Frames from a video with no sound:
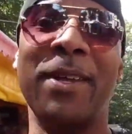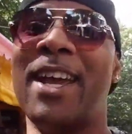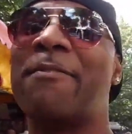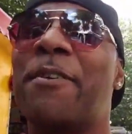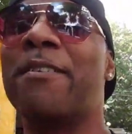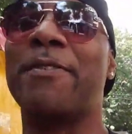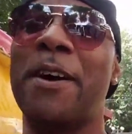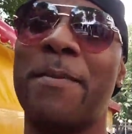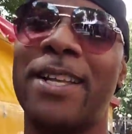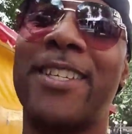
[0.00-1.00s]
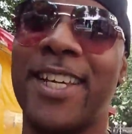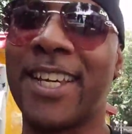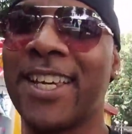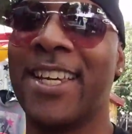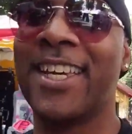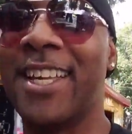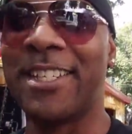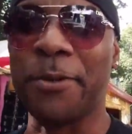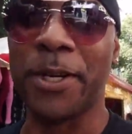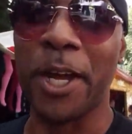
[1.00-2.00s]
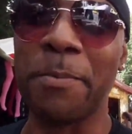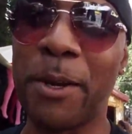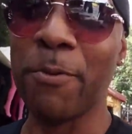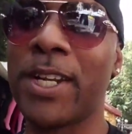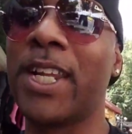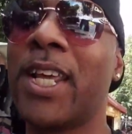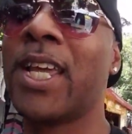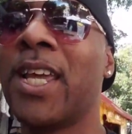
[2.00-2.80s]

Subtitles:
have been after I found my chick and she would help me run it,